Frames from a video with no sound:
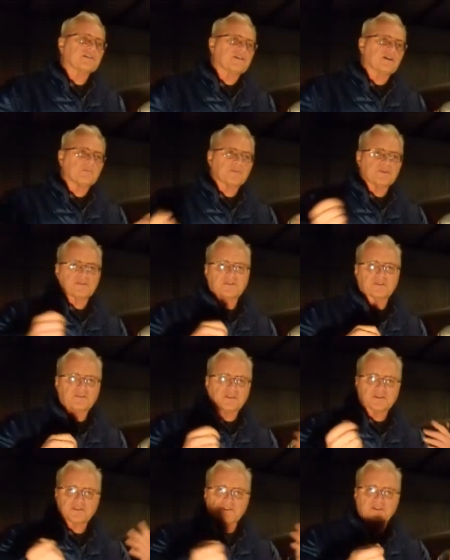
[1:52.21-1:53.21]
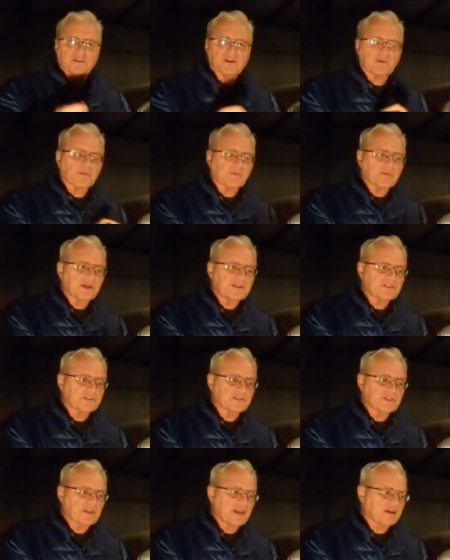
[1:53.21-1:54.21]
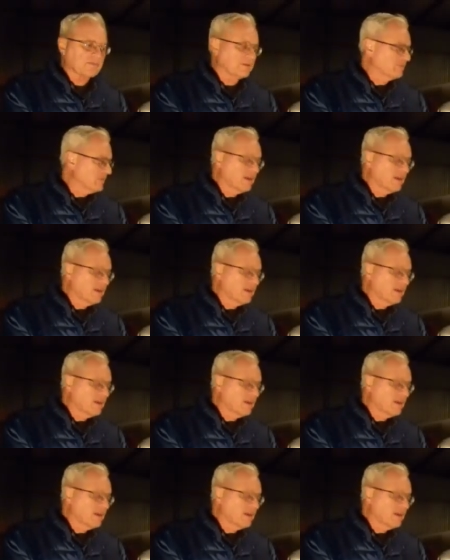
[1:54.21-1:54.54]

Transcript: temperature versus a couple places in the cabin.